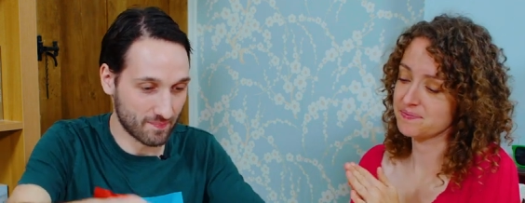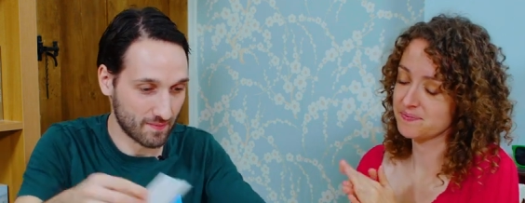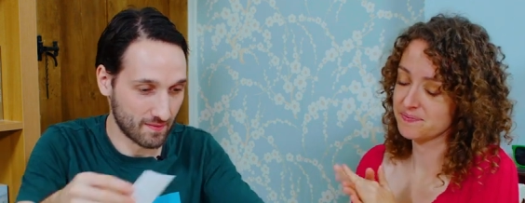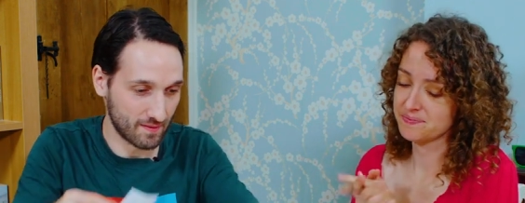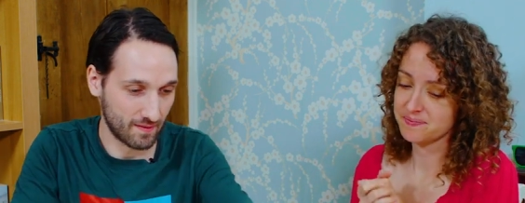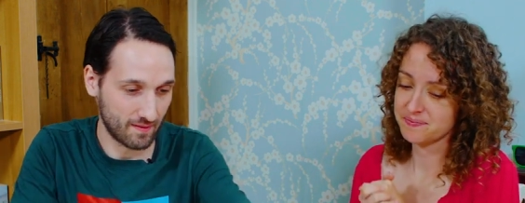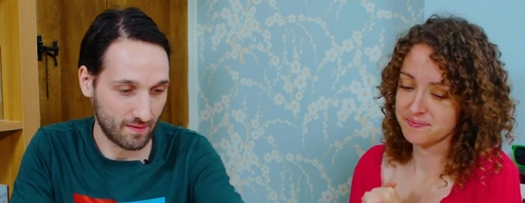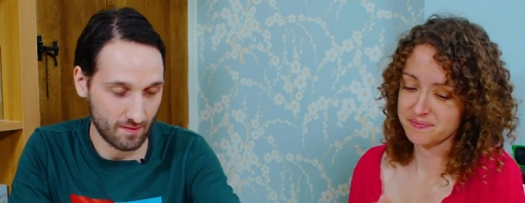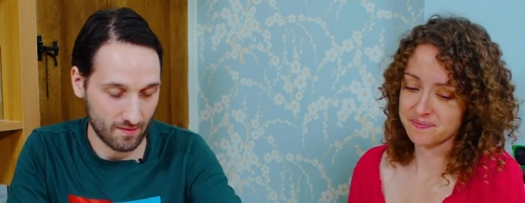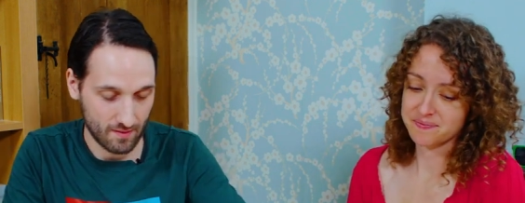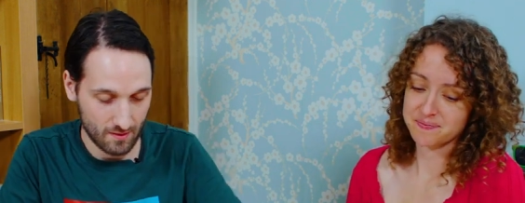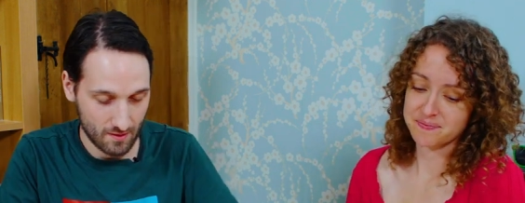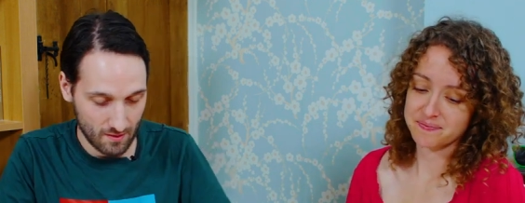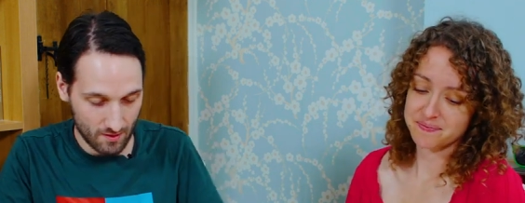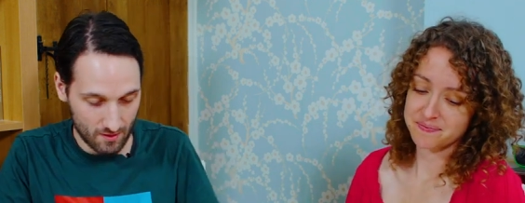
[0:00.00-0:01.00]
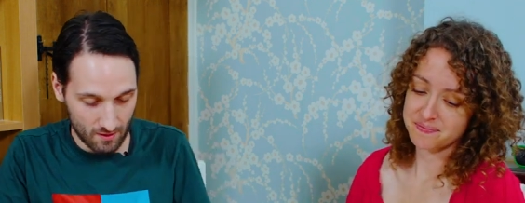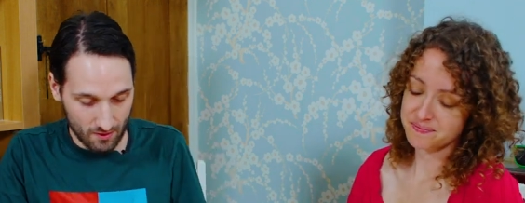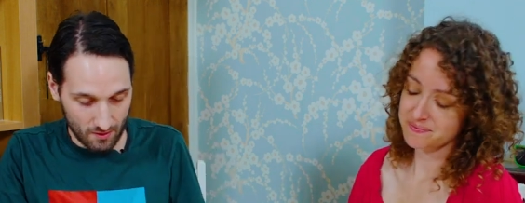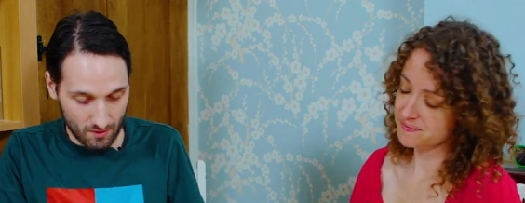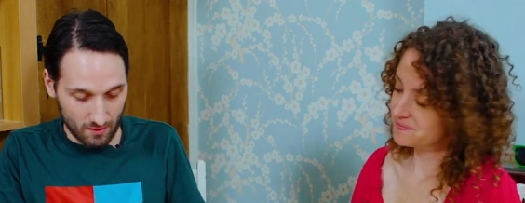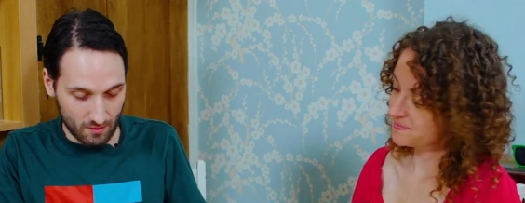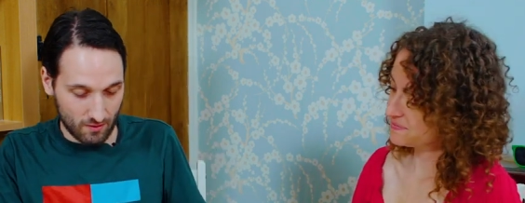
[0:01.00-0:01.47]

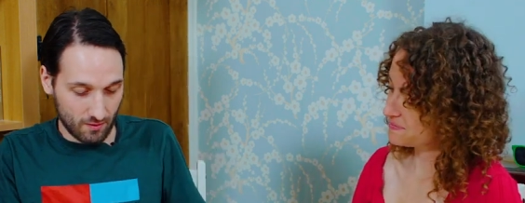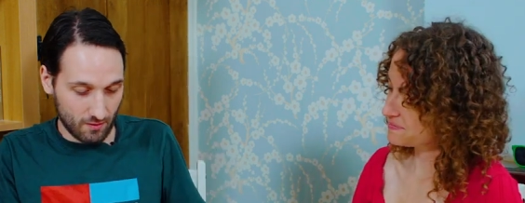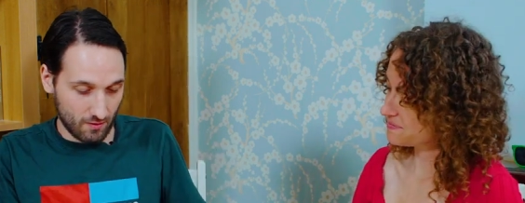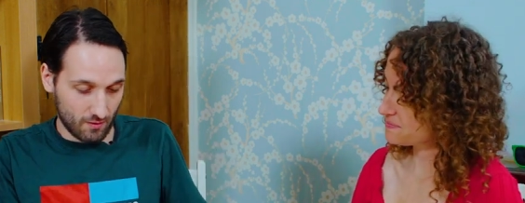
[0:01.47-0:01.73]
(silence)